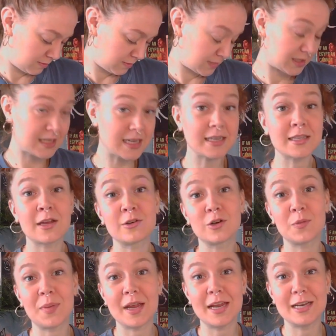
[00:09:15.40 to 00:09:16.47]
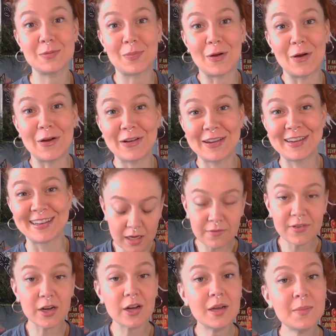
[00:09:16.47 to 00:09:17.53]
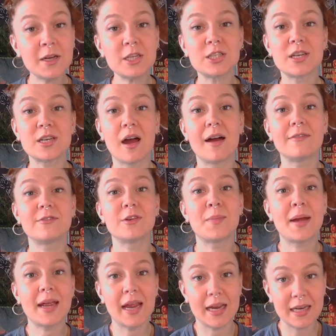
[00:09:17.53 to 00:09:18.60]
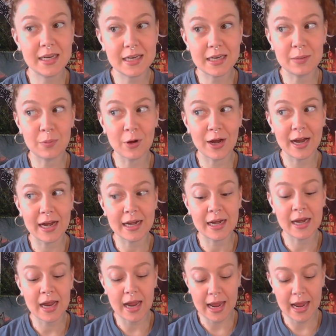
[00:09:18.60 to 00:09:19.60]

600-page book. Very much not for my ADD brain.